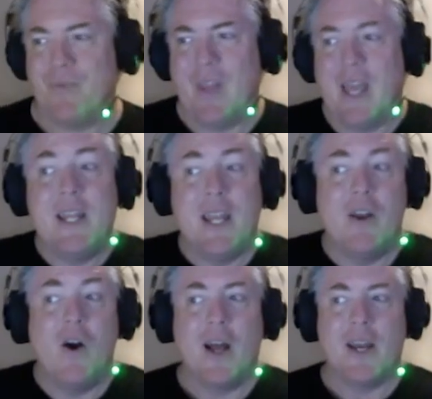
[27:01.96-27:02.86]
in year
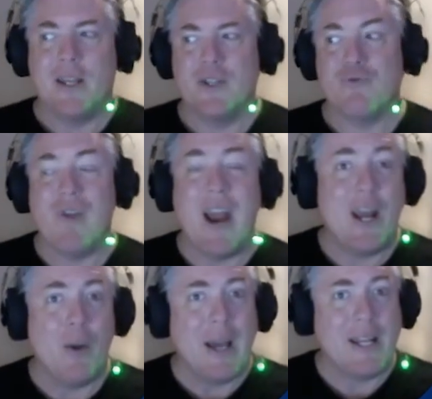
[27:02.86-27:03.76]
9 is
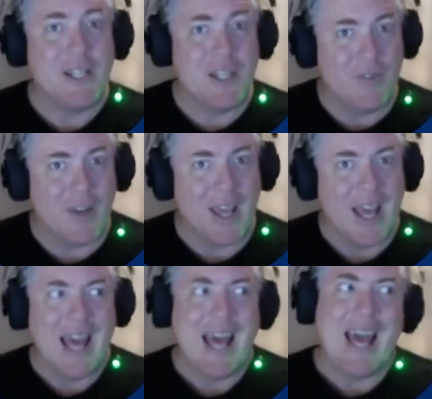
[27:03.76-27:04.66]
radioactivity,
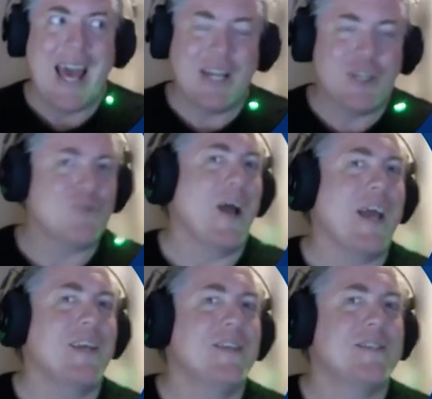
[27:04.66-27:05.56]

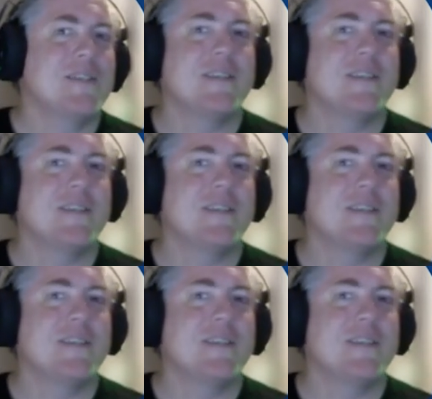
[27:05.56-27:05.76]
X-rays,